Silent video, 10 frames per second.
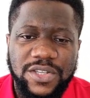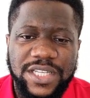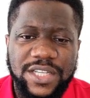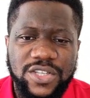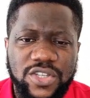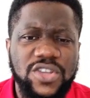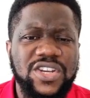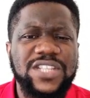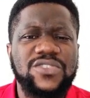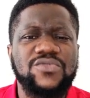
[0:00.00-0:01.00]
You see, so
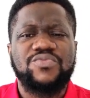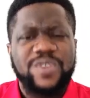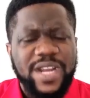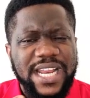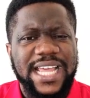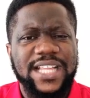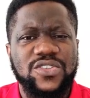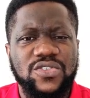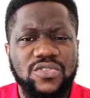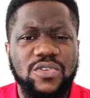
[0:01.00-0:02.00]
you need to really
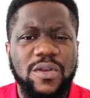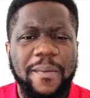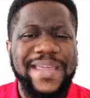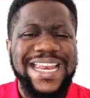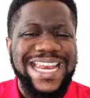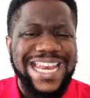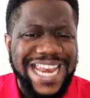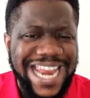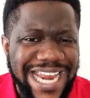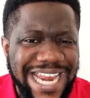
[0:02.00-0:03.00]
learn to be
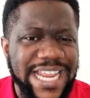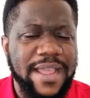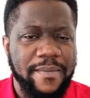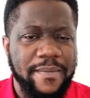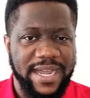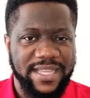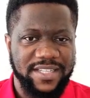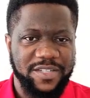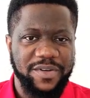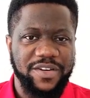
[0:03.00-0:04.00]
led
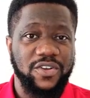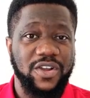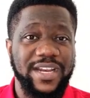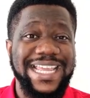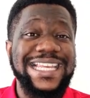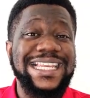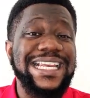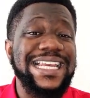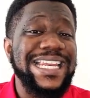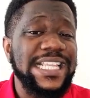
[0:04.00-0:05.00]
by the Spirit of God in
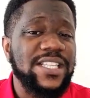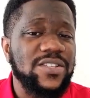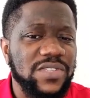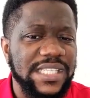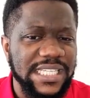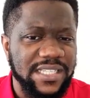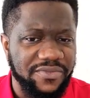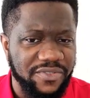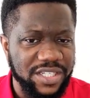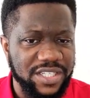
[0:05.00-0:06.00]
the little
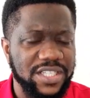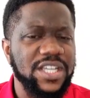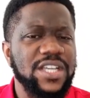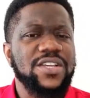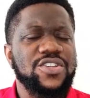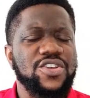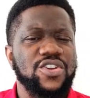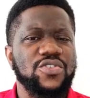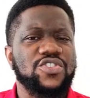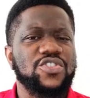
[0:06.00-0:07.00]
things first,
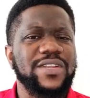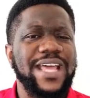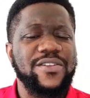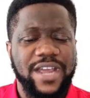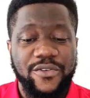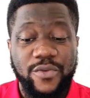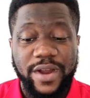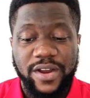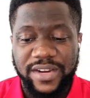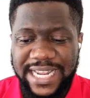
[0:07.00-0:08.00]
you know, so that you
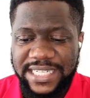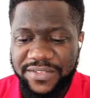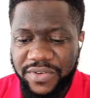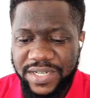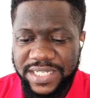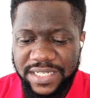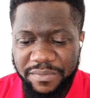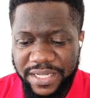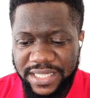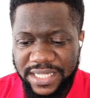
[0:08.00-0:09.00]
can recognize His voice
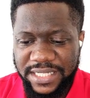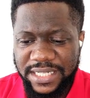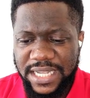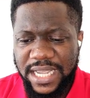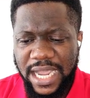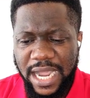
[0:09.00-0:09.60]
in the big things.